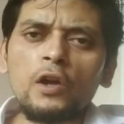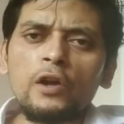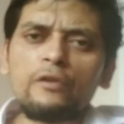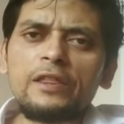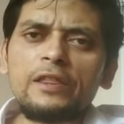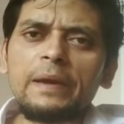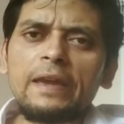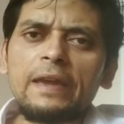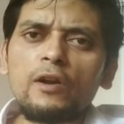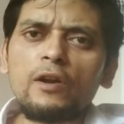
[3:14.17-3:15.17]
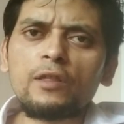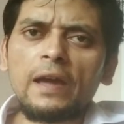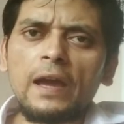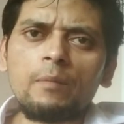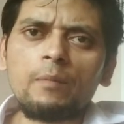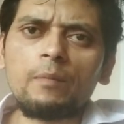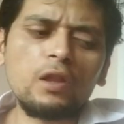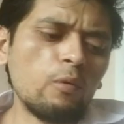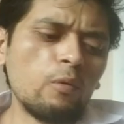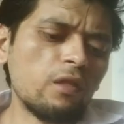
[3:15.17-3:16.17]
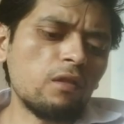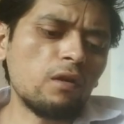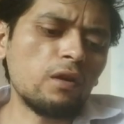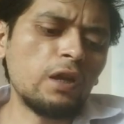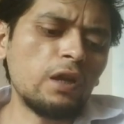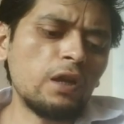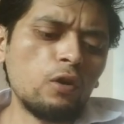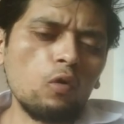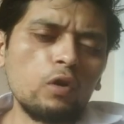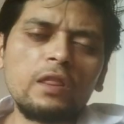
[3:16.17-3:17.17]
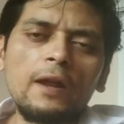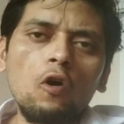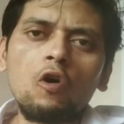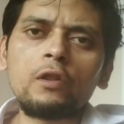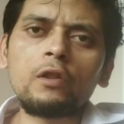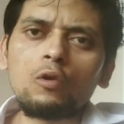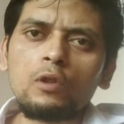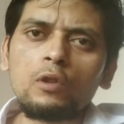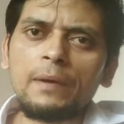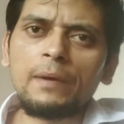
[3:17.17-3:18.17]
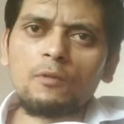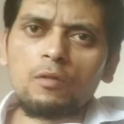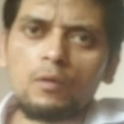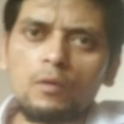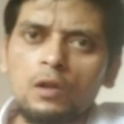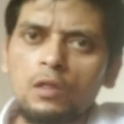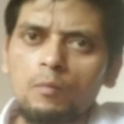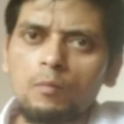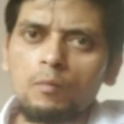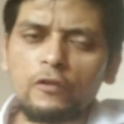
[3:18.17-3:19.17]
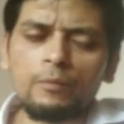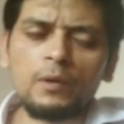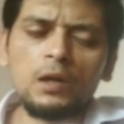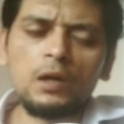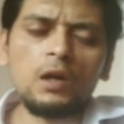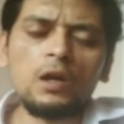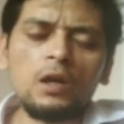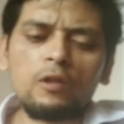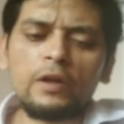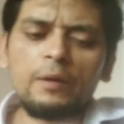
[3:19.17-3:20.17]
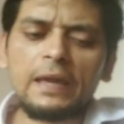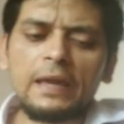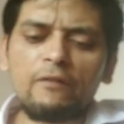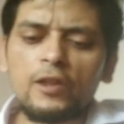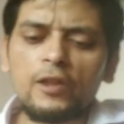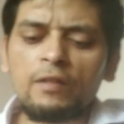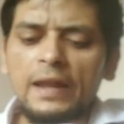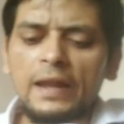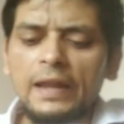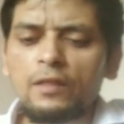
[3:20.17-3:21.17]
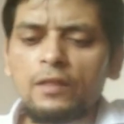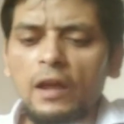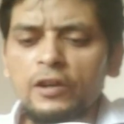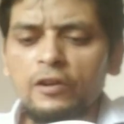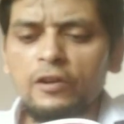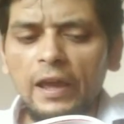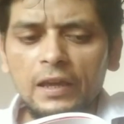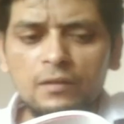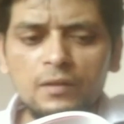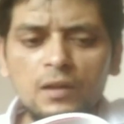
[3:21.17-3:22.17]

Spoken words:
Reggie became very sad because he noticed that all his clothes had become small for him. So he became very sad and he started crying.